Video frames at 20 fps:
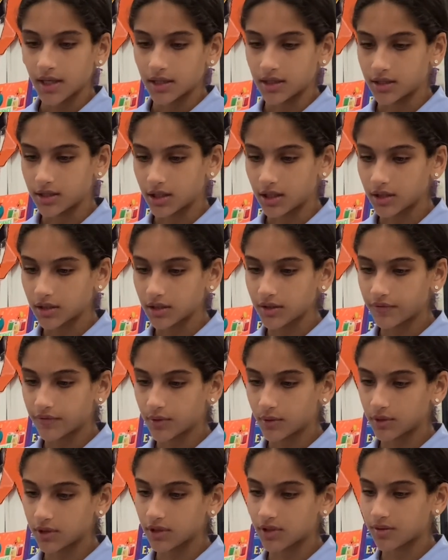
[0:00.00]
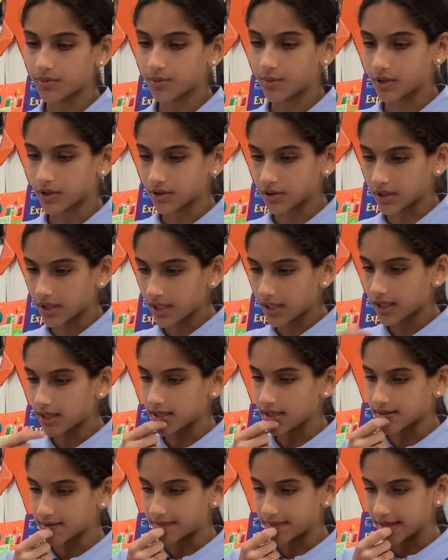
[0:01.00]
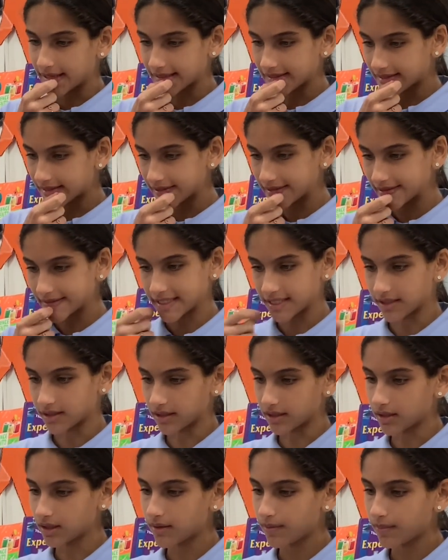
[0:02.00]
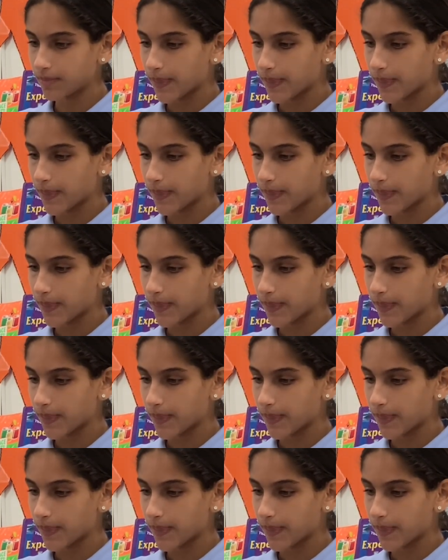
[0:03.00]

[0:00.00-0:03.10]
The jungle of Newell is portrayed as a magical jungle